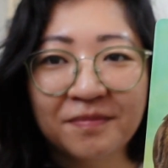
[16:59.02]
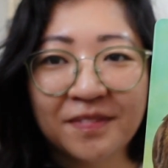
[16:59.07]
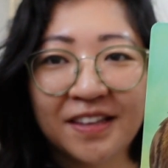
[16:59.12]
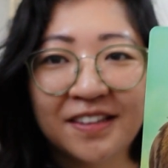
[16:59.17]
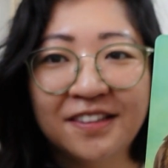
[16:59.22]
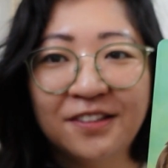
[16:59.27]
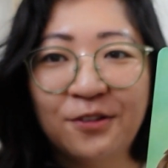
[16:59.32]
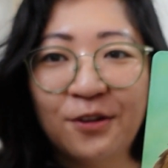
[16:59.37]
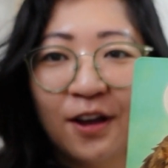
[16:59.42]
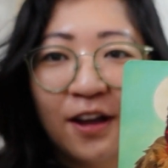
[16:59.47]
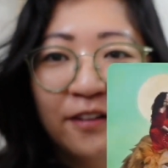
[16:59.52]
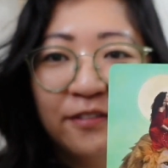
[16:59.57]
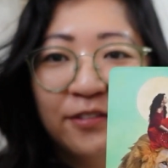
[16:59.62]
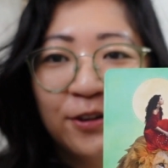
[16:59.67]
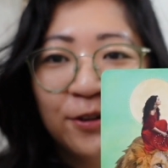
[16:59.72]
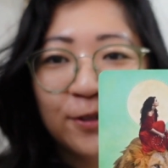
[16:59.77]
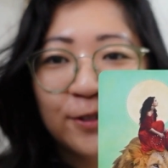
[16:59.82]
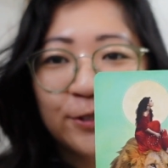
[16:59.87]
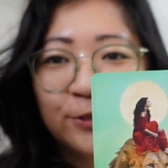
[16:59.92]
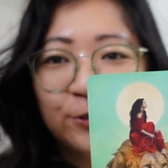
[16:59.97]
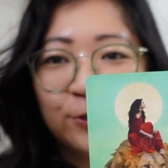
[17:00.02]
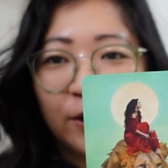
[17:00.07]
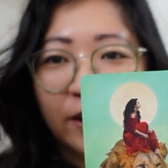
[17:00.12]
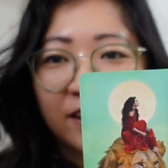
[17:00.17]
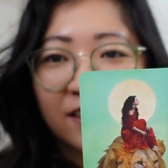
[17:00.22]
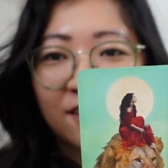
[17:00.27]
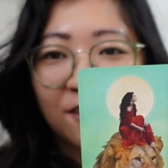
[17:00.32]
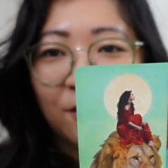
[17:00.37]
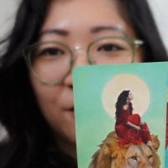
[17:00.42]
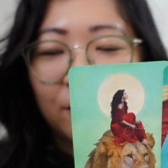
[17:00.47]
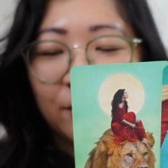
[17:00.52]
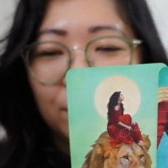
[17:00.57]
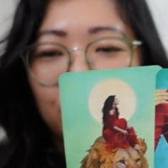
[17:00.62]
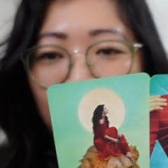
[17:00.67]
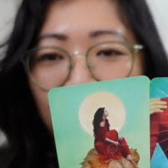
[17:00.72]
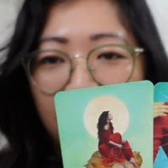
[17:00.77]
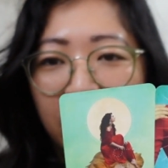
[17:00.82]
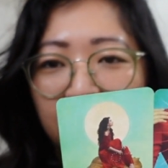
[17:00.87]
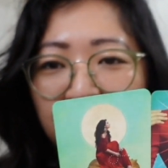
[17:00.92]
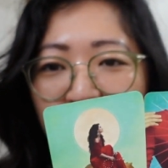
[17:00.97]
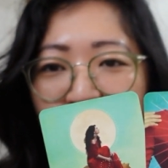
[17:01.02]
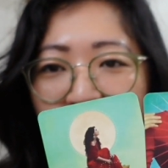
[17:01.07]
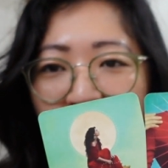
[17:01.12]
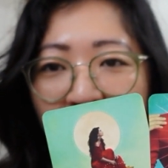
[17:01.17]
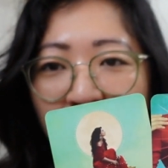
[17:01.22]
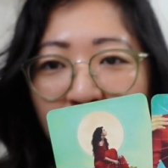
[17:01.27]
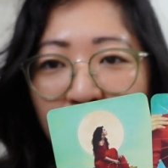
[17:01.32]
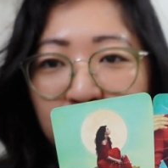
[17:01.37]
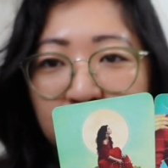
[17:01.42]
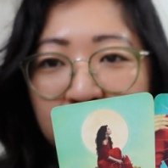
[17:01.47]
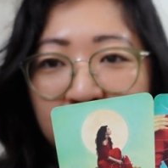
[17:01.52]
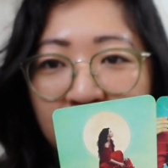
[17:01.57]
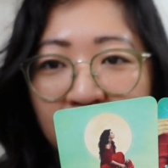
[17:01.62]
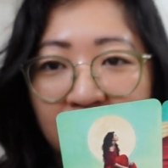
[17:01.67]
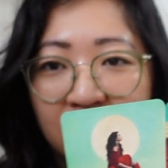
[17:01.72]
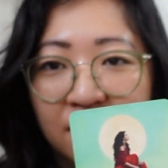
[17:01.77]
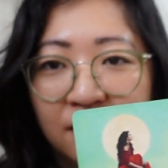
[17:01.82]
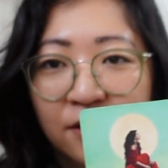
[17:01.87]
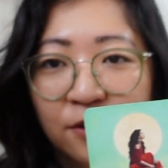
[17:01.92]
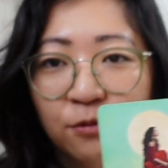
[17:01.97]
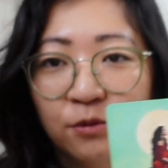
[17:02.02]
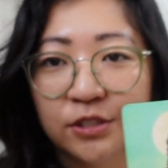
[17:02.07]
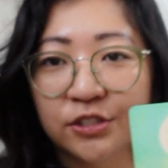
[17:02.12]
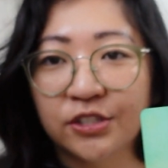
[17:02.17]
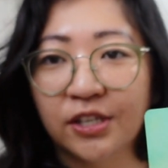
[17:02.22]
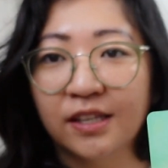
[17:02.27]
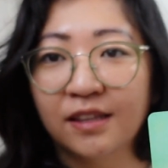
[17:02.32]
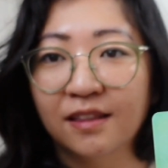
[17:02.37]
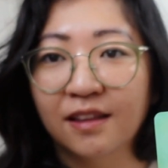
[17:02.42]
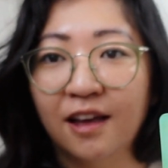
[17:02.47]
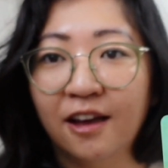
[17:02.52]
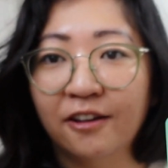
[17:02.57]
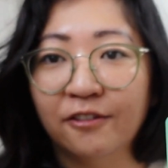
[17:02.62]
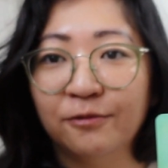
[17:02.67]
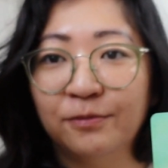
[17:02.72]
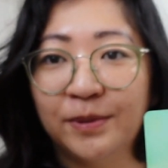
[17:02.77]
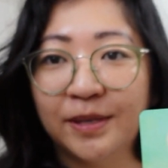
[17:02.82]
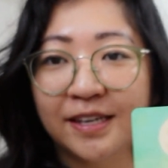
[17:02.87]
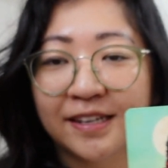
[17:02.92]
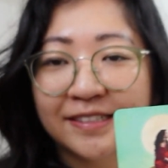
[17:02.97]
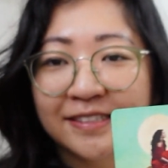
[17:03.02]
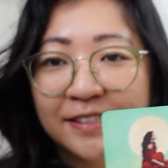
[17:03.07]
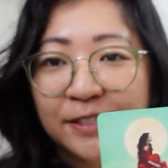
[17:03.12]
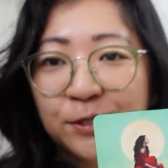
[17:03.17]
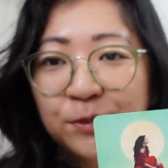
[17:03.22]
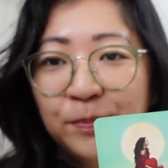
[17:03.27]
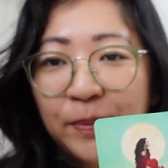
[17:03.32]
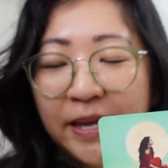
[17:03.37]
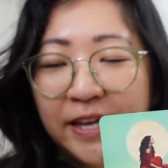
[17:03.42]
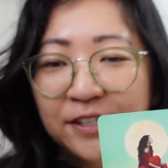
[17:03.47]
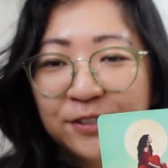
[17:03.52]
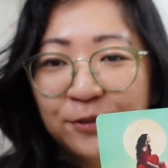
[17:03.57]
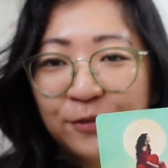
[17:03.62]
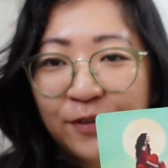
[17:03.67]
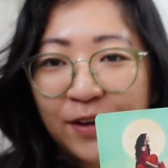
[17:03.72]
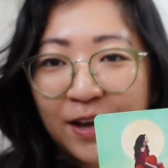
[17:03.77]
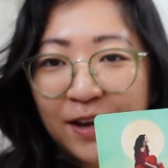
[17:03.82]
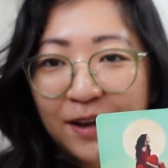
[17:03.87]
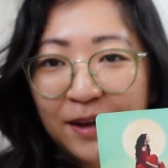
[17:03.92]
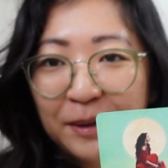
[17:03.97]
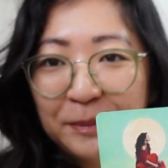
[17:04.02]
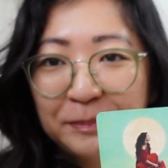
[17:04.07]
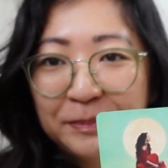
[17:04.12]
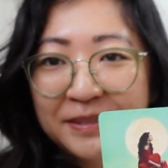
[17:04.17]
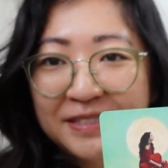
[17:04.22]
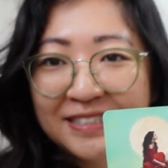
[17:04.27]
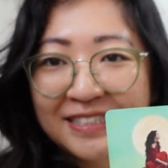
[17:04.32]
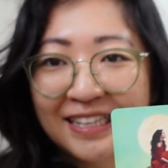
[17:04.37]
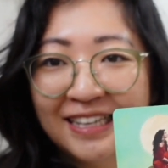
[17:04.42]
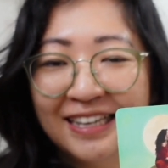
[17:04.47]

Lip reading: then you have here the Strength card and the Page of Cups, which I love, because this Page of Cups